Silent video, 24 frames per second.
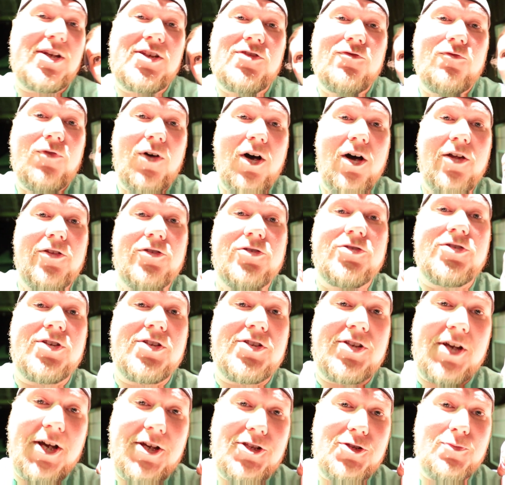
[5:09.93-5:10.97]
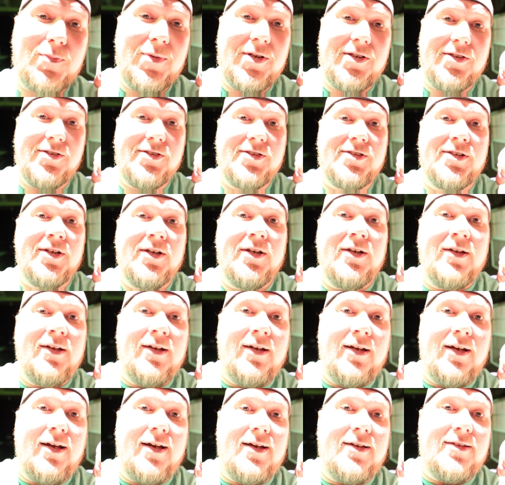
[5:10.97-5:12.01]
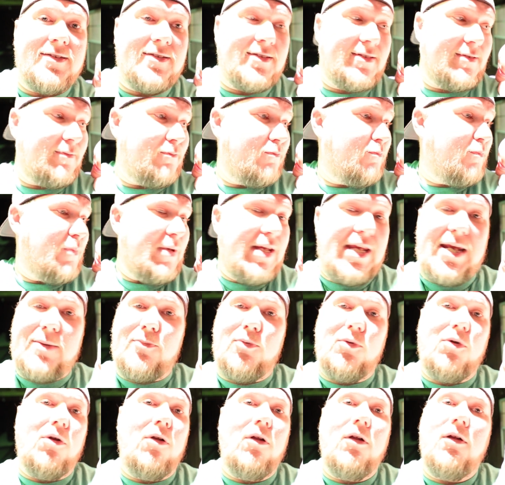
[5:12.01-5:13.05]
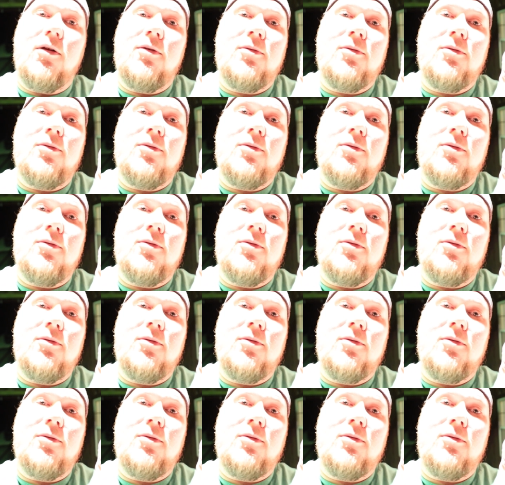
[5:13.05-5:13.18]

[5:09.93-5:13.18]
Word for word: as fathers, as husbands, as people.